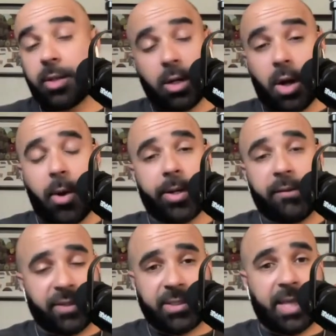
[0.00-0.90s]
No
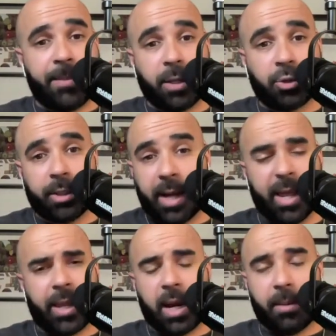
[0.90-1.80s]
idea if it's the same injury, and
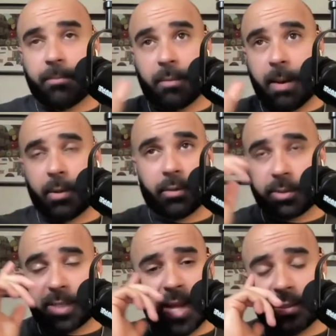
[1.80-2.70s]
I can't
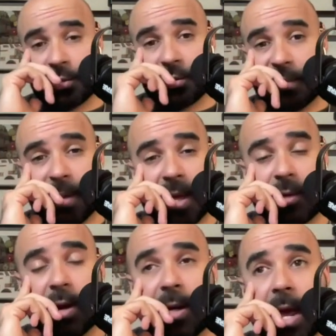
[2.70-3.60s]
remember Zion's injury off the top of my
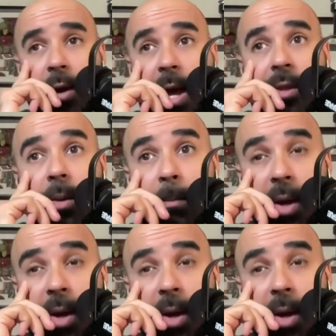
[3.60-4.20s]
head right now either.